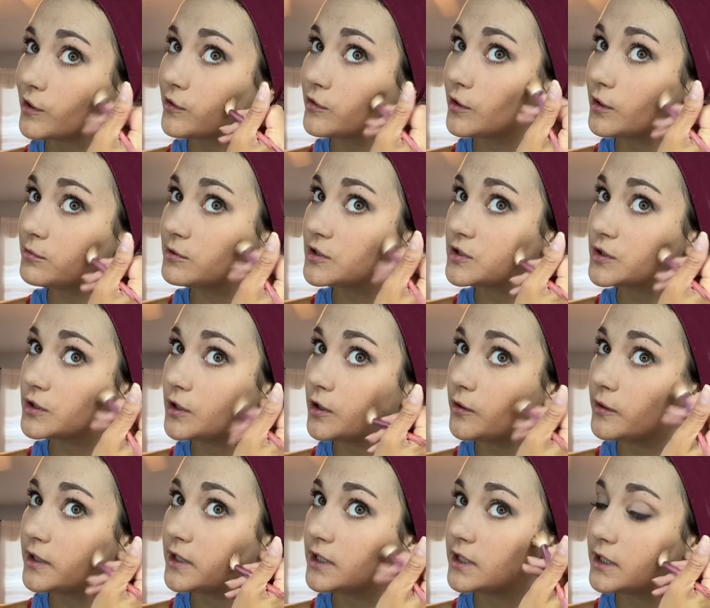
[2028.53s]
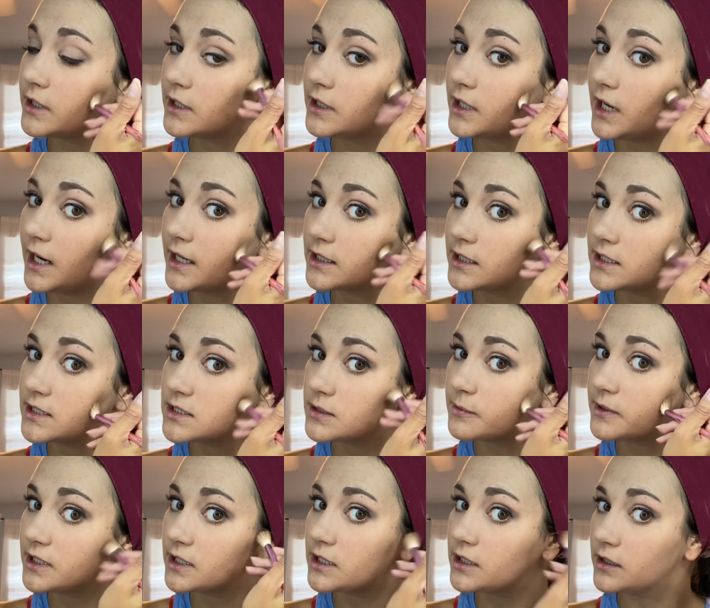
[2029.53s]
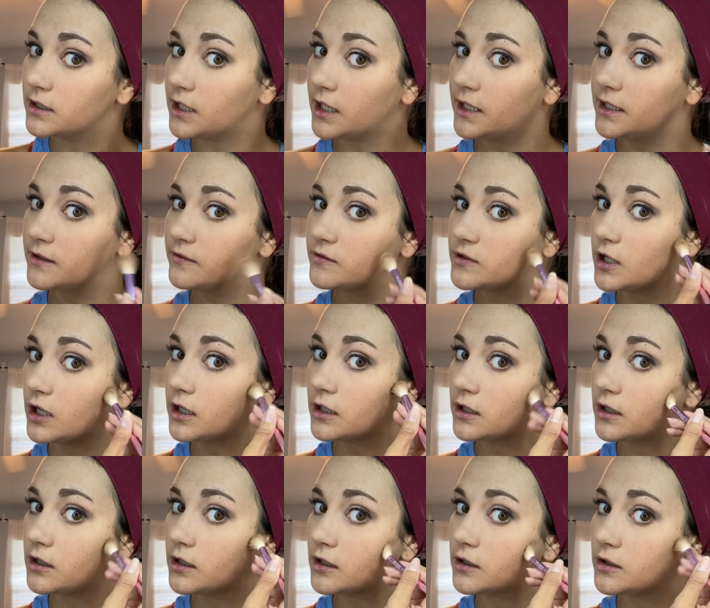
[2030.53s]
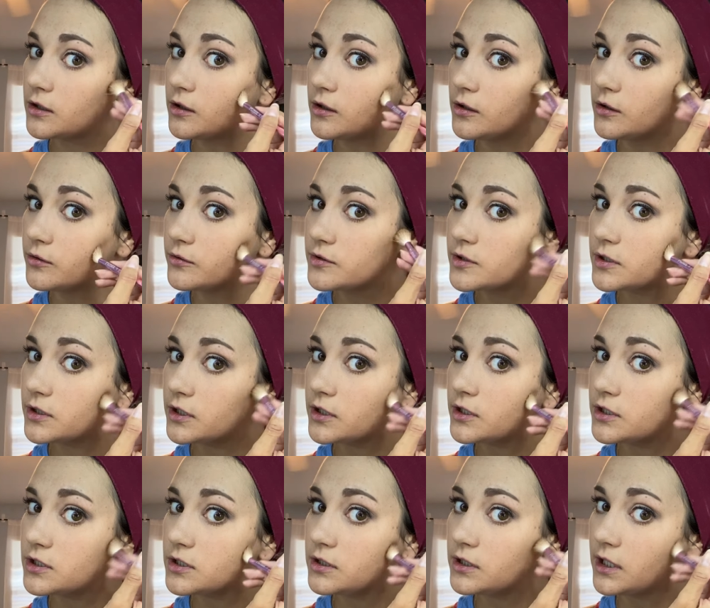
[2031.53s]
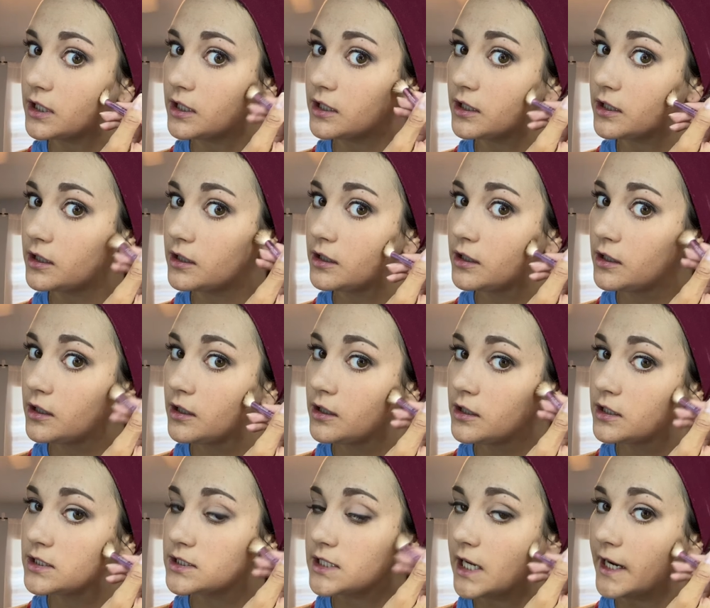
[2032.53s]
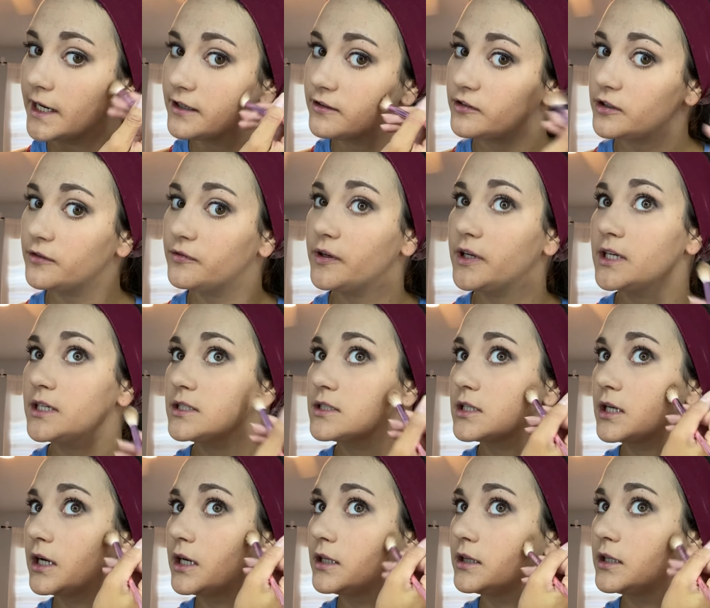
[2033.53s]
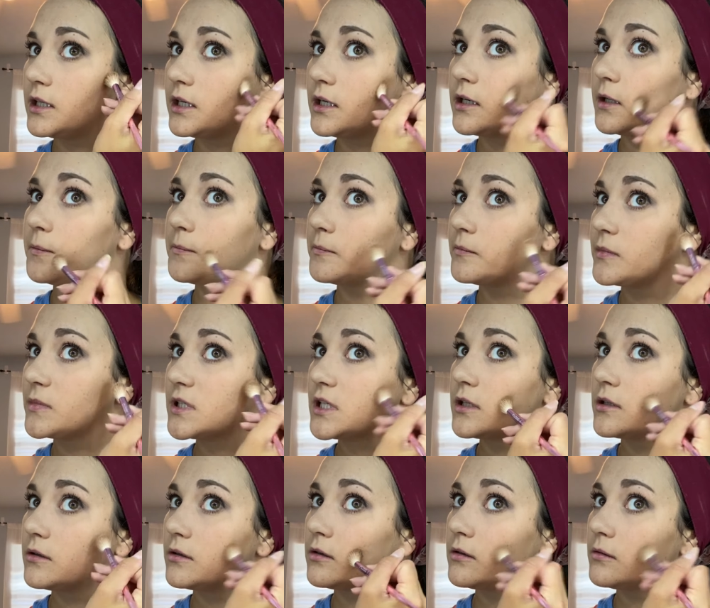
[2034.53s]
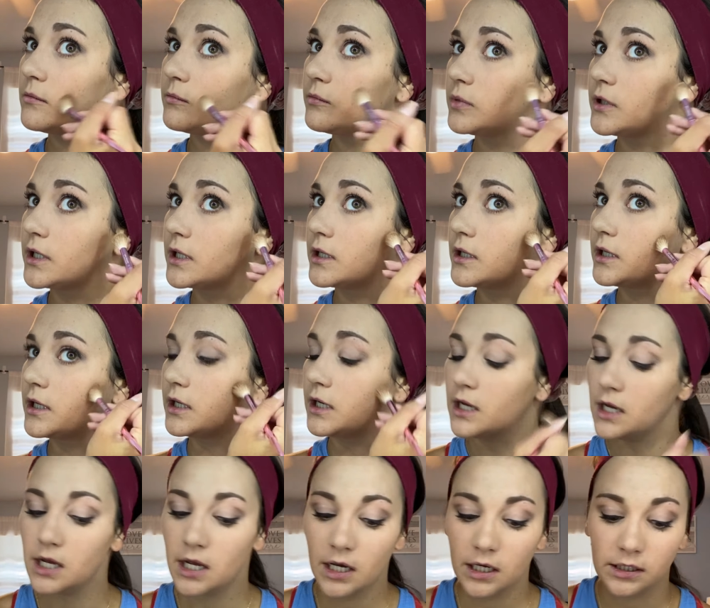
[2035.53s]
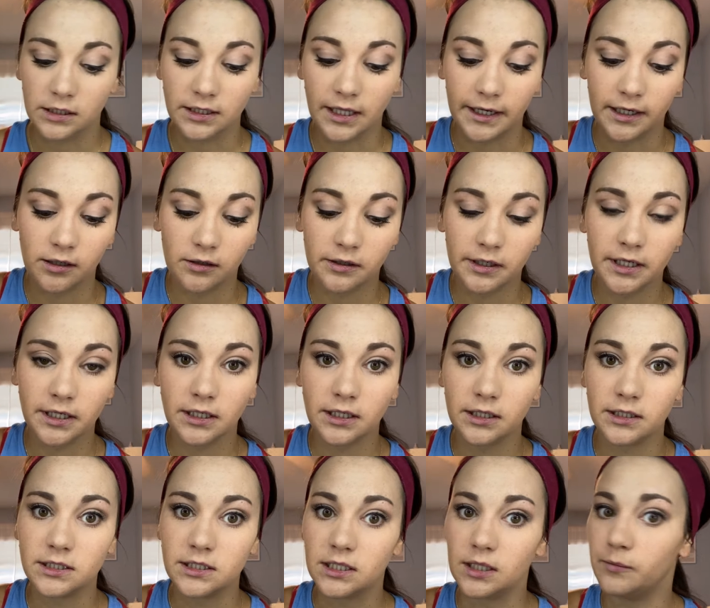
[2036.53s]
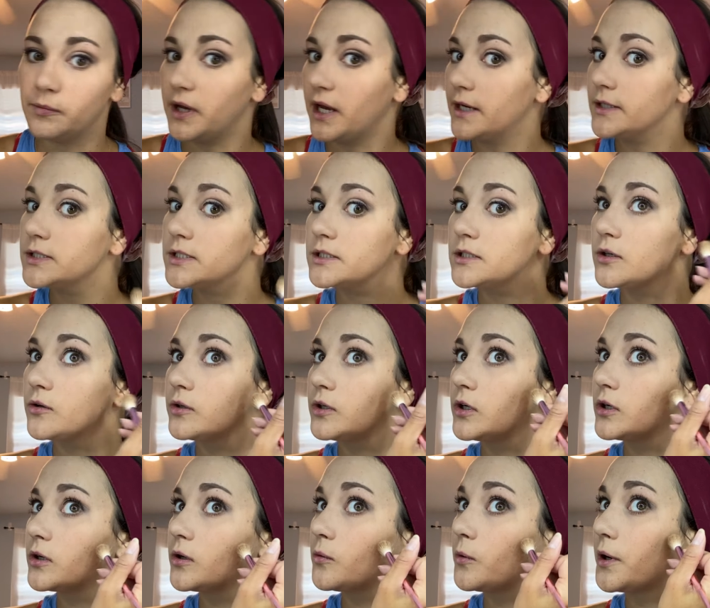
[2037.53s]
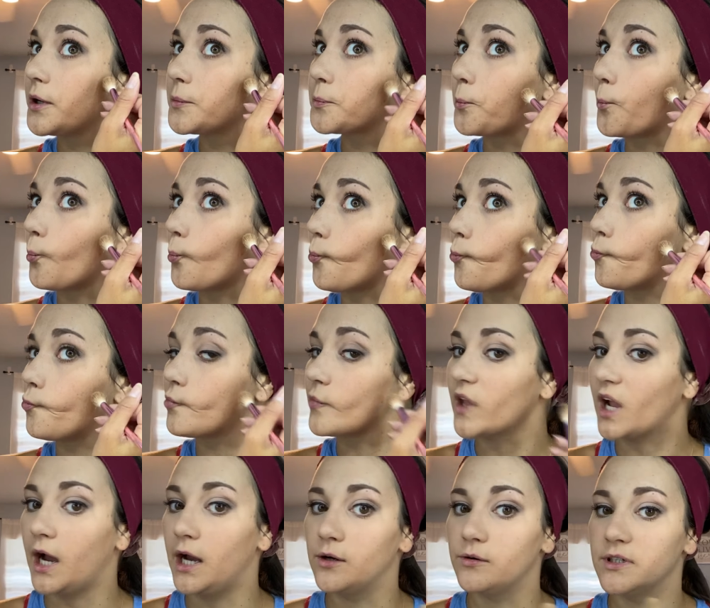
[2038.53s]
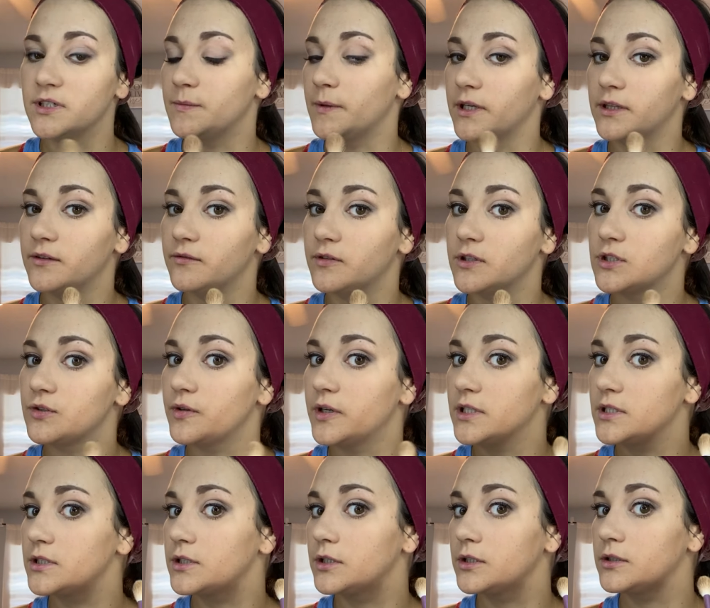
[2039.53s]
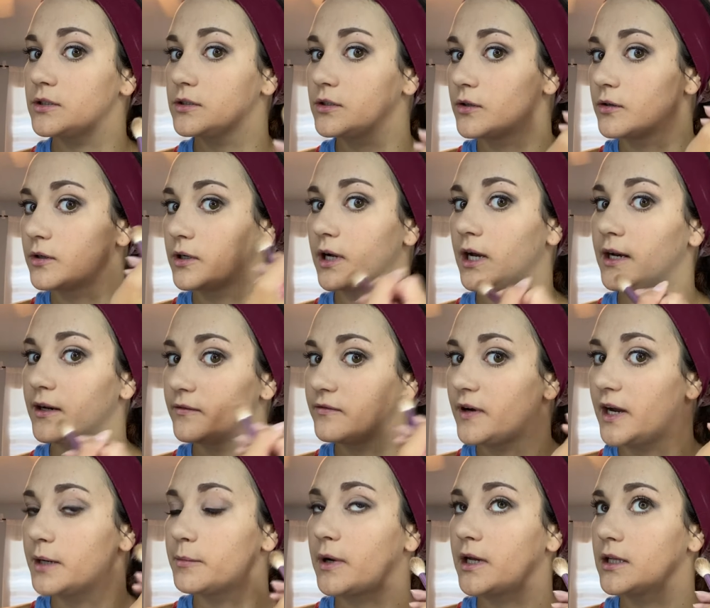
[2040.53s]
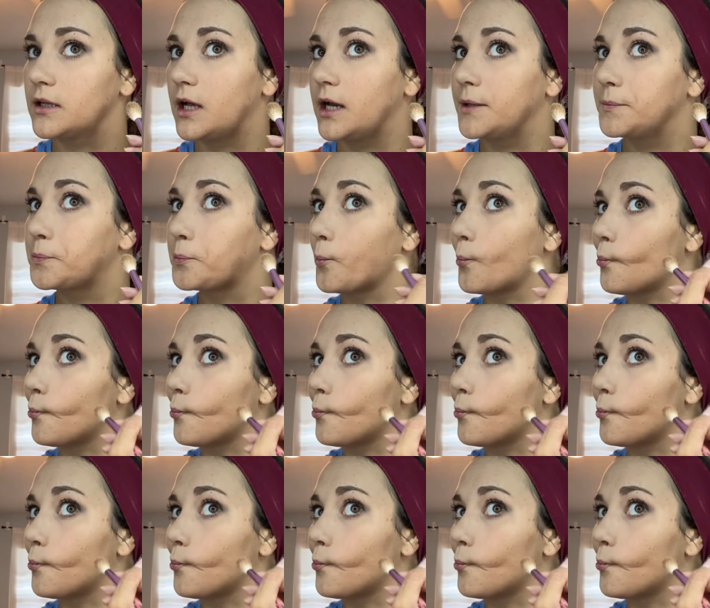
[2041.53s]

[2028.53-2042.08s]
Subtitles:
So I'm just going in. I like to make it kind of darker, closer to the side of your face, and then bring it in. Layering is the best, so you're gonna want to, I always make the fish face to so kind of find my line.